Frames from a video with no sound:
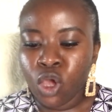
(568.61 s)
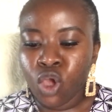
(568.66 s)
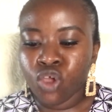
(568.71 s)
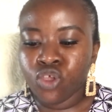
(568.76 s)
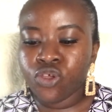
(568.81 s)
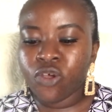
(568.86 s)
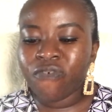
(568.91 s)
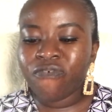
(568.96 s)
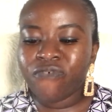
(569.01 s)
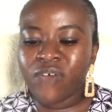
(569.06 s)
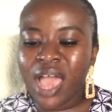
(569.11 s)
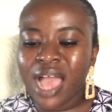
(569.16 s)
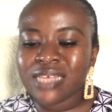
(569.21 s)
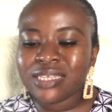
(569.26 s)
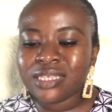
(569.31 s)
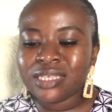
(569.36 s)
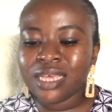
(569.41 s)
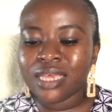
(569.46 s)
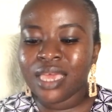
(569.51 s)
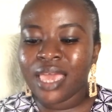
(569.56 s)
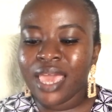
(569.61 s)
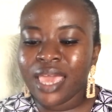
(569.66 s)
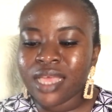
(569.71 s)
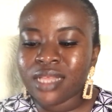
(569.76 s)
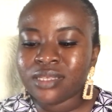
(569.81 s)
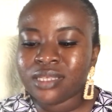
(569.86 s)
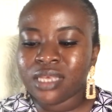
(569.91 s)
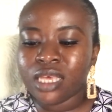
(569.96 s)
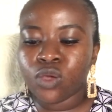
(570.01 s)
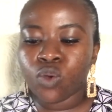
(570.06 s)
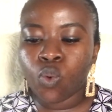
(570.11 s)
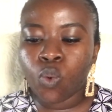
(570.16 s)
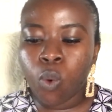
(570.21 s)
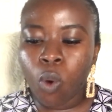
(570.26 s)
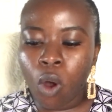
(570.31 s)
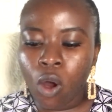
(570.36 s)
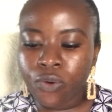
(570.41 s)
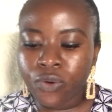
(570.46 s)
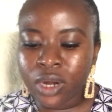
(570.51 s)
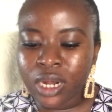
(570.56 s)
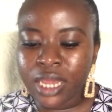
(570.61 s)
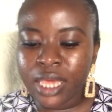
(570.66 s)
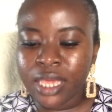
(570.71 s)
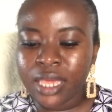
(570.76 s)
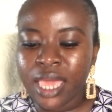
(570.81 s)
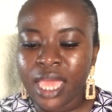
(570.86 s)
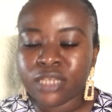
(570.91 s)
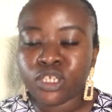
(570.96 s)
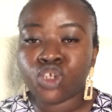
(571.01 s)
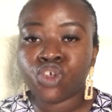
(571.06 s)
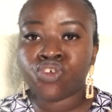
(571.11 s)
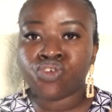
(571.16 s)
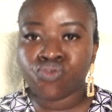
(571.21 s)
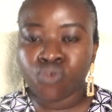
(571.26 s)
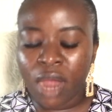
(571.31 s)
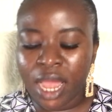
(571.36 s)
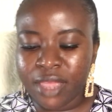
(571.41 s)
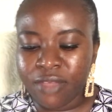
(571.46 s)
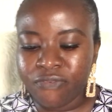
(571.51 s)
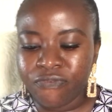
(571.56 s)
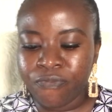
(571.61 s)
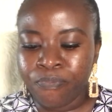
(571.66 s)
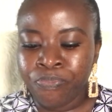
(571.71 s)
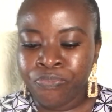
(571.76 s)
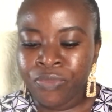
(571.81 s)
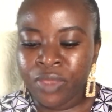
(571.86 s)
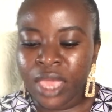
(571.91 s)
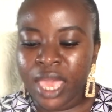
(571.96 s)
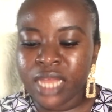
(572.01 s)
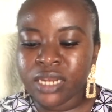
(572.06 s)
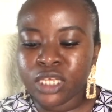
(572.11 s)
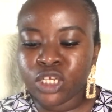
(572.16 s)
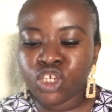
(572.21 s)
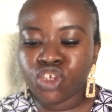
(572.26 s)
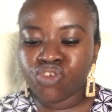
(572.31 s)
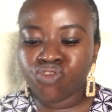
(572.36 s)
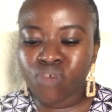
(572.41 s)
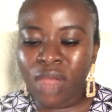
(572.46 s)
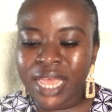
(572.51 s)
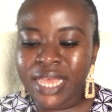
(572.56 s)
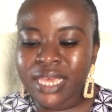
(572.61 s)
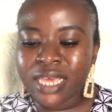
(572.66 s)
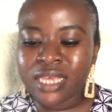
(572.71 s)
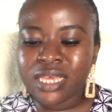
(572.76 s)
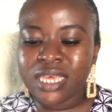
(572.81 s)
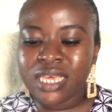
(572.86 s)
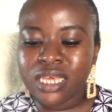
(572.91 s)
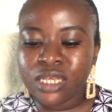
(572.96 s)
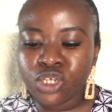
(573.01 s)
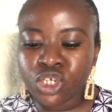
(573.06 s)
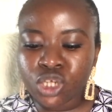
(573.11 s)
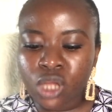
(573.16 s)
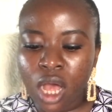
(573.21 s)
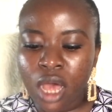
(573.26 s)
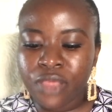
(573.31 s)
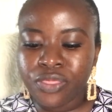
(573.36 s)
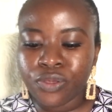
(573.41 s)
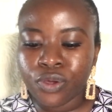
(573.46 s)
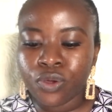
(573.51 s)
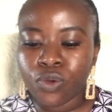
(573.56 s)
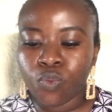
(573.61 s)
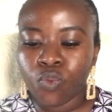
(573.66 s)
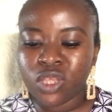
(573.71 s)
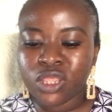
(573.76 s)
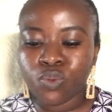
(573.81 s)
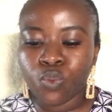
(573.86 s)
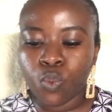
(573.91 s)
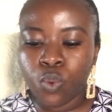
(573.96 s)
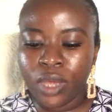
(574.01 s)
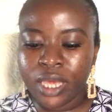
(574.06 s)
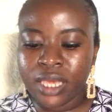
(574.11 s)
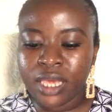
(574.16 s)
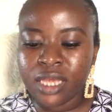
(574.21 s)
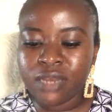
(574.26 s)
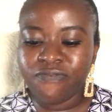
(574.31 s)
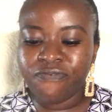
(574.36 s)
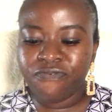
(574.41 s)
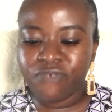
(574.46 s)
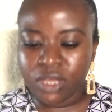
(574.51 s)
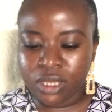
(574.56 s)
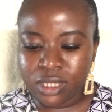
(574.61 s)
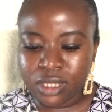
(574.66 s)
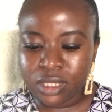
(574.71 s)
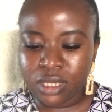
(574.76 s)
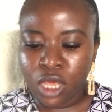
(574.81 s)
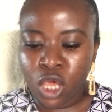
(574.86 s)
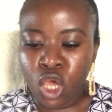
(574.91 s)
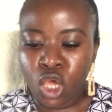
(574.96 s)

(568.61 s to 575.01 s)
Your fasting ends in quarreling and strife, and in striking each other with wicked fists.